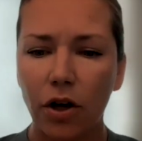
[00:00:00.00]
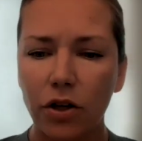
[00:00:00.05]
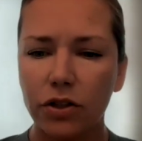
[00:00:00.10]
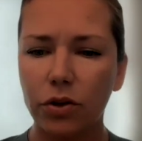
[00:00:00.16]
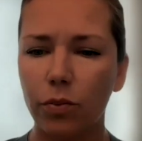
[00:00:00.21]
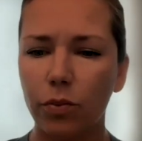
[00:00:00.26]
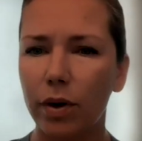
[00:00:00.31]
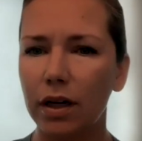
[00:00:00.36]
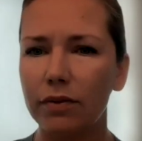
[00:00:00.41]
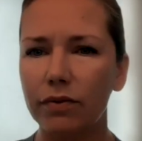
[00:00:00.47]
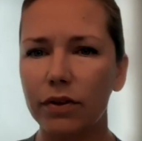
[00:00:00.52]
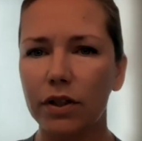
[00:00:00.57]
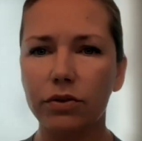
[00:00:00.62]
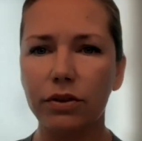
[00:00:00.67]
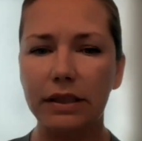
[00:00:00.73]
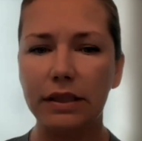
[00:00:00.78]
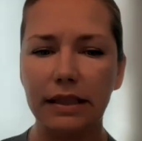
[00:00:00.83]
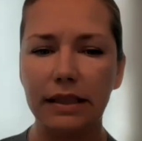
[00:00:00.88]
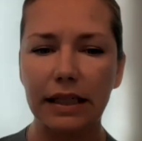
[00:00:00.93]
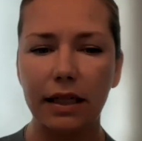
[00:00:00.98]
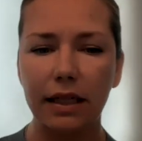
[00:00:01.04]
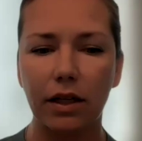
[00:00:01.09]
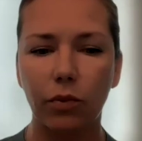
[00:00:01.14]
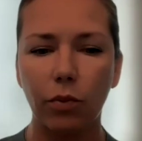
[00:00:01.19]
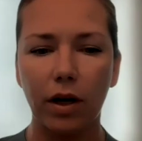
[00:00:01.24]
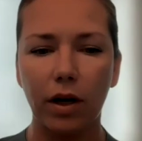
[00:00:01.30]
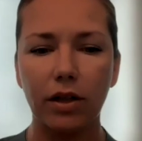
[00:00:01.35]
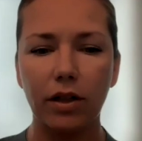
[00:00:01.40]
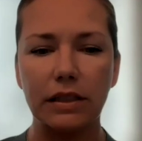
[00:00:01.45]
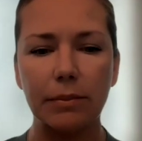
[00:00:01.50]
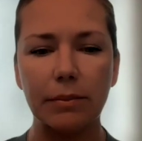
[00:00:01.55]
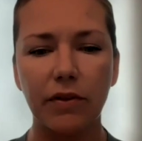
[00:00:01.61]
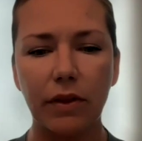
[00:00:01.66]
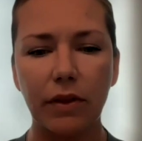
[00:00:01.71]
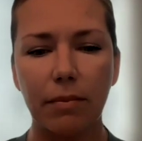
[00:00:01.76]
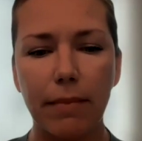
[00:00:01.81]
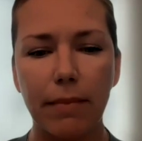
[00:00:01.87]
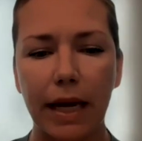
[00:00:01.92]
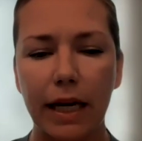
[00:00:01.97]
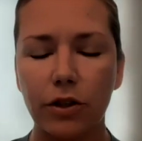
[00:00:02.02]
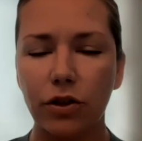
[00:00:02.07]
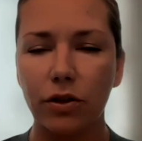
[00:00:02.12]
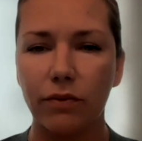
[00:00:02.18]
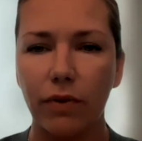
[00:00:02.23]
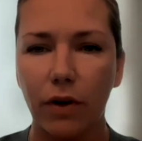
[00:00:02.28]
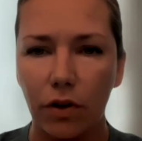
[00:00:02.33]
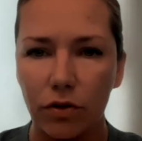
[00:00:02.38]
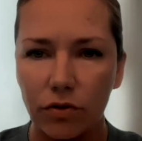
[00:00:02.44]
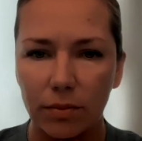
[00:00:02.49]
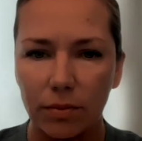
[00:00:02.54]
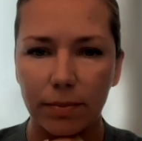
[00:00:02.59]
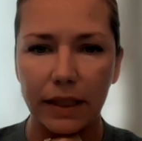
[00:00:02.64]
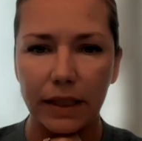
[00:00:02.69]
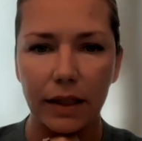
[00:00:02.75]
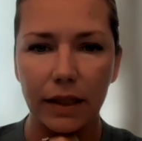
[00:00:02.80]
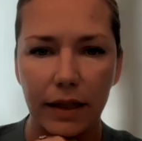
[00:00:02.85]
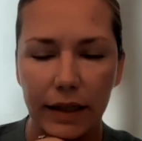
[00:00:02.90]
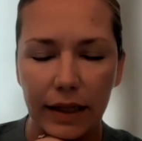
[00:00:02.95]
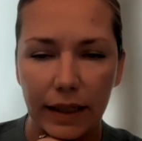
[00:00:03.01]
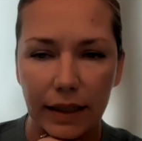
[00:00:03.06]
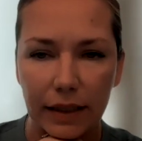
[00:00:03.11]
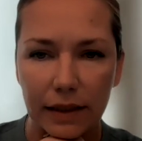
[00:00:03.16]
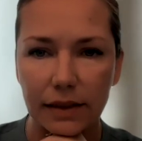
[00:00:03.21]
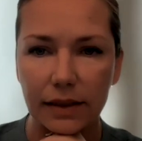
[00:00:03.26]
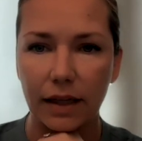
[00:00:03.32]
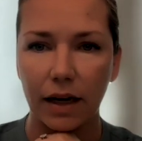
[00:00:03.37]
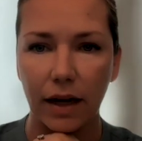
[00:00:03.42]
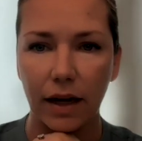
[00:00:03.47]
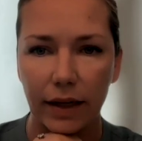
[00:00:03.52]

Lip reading: So what have you seen? What are some of the major vulnerabilities?